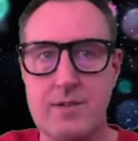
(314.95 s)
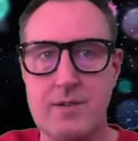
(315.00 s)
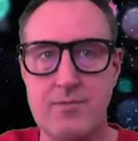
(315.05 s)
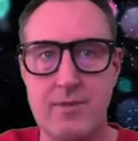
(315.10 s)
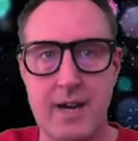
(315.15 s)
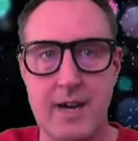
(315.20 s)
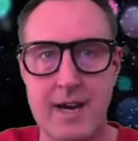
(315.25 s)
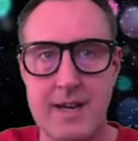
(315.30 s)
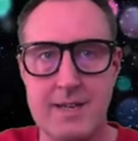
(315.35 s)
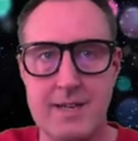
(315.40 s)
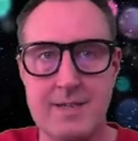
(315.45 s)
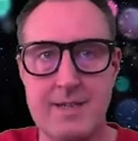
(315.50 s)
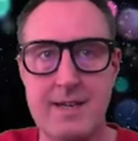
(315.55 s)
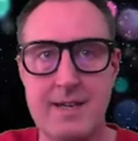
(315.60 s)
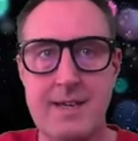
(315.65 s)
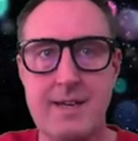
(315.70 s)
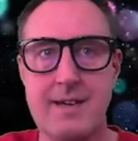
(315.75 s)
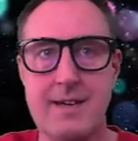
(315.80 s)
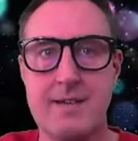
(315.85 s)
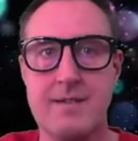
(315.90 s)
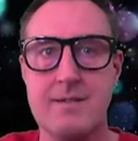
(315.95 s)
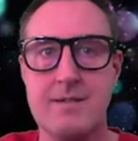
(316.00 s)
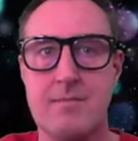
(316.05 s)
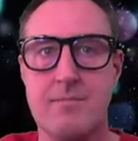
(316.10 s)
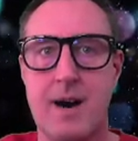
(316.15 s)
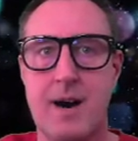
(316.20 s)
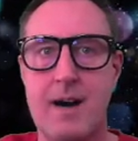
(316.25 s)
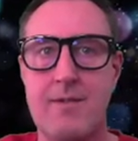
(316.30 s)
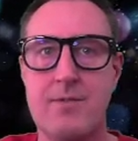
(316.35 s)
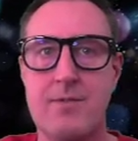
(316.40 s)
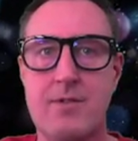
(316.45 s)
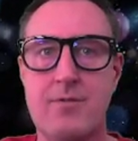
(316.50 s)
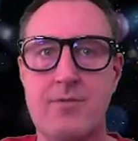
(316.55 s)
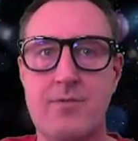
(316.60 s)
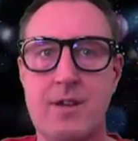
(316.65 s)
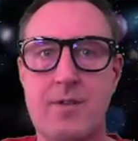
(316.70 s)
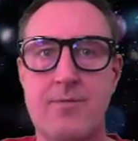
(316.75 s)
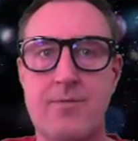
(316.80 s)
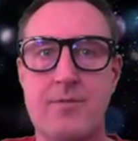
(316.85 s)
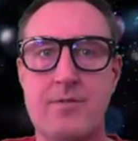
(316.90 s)
reality in the Marvel
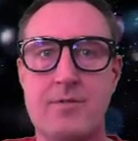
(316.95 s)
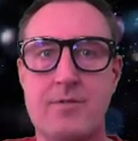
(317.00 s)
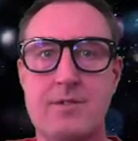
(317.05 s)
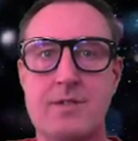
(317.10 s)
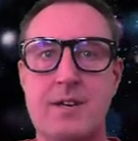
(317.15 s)
universe,